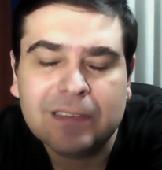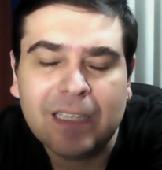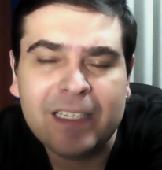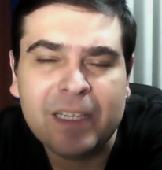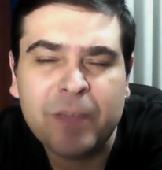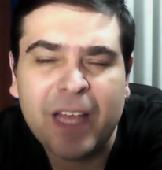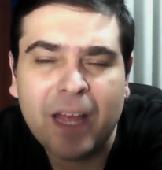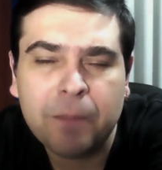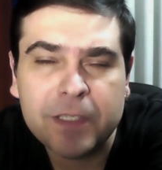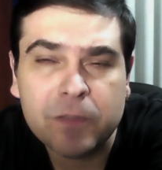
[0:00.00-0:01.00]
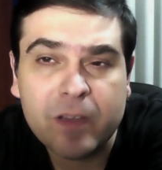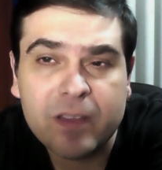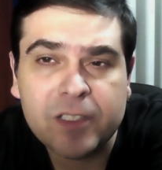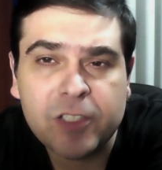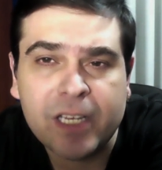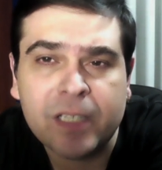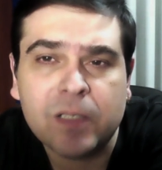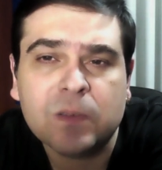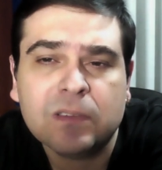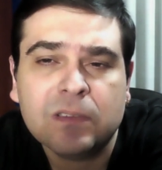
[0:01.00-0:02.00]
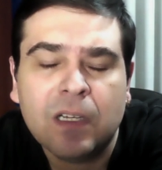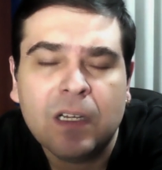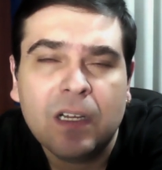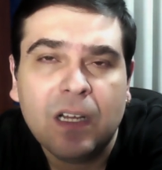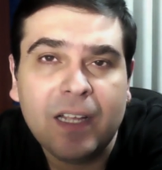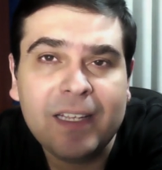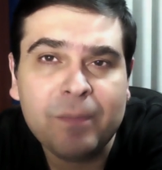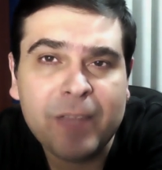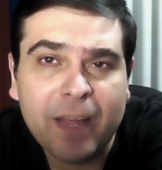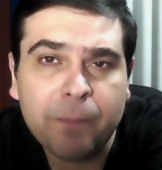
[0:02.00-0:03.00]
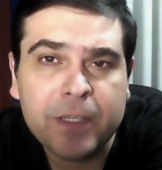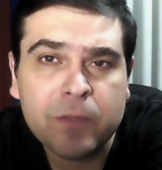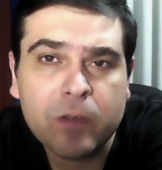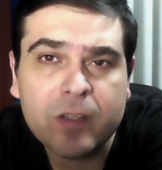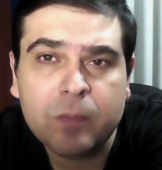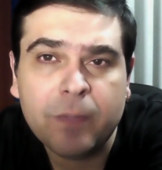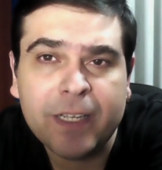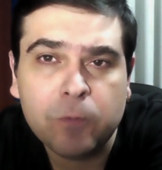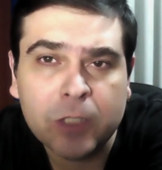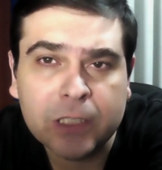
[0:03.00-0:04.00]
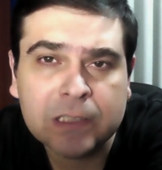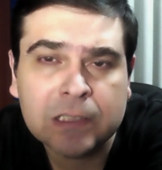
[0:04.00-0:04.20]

I am happy with the channel. I am happy with my work.